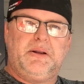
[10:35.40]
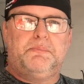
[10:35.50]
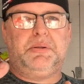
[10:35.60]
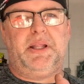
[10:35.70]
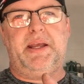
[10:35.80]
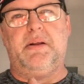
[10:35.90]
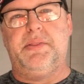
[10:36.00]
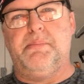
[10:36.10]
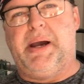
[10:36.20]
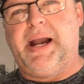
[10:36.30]
plate
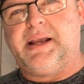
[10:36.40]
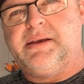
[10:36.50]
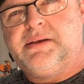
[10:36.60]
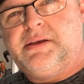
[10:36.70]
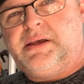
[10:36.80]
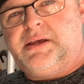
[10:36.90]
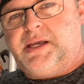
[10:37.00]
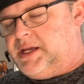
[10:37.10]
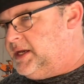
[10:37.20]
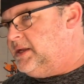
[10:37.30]
on the back
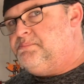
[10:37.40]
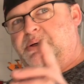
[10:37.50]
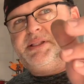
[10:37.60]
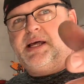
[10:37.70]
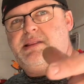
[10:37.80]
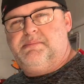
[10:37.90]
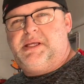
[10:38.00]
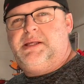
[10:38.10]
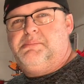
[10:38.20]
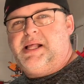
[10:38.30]
and put that in the
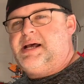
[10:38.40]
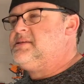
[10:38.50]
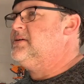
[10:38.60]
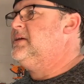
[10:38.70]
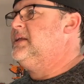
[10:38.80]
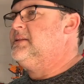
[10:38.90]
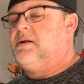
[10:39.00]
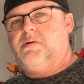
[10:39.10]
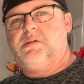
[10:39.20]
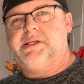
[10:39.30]
media blaster, get
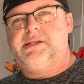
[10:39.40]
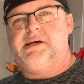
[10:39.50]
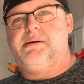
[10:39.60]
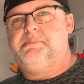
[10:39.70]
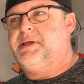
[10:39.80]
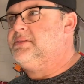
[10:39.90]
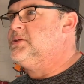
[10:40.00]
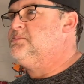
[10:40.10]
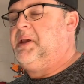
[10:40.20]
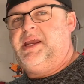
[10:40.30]
that all cleaned up, get
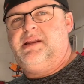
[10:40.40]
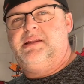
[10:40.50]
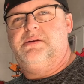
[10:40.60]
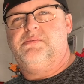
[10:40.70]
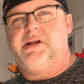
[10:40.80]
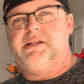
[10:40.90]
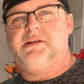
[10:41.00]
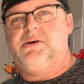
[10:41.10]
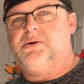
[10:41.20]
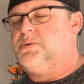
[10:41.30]
those painted and ready
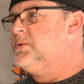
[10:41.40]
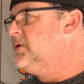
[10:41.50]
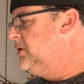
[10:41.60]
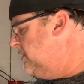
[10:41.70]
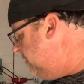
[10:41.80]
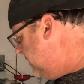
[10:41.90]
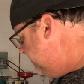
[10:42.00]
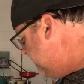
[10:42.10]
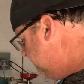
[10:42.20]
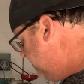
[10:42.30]
to go
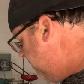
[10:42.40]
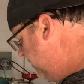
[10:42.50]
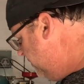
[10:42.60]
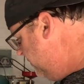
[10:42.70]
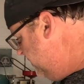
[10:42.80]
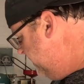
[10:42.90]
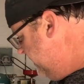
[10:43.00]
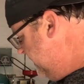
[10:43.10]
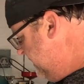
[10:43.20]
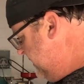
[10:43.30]
for tomorrow.
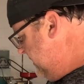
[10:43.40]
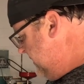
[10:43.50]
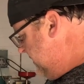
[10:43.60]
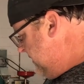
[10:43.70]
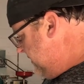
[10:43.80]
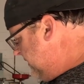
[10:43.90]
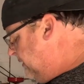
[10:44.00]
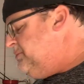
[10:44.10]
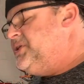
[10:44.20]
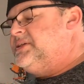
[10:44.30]

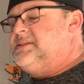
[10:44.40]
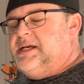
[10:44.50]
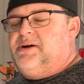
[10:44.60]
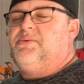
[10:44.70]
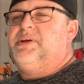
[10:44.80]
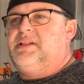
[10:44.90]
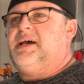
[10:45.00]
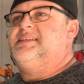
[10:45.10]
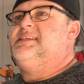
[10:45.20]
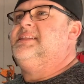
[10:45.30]
I'm just now
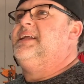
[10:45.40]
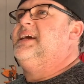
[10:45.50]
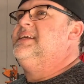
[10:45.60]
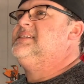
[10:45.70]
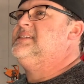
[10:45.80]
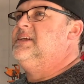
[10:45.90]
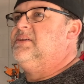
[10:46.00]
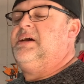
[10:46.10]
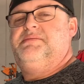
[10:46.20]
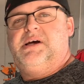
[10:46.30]
realizing that I
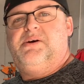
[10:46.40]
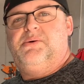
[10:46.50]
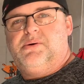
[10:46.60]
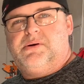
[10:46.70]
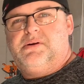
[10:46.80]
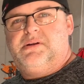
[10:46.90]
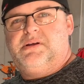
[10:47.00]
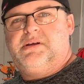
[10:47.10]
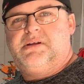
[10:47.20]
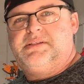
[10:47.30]
still have not ordered
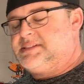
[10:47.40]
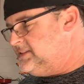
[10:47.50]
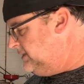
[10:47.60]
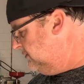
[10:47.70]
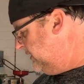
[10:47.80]
the seal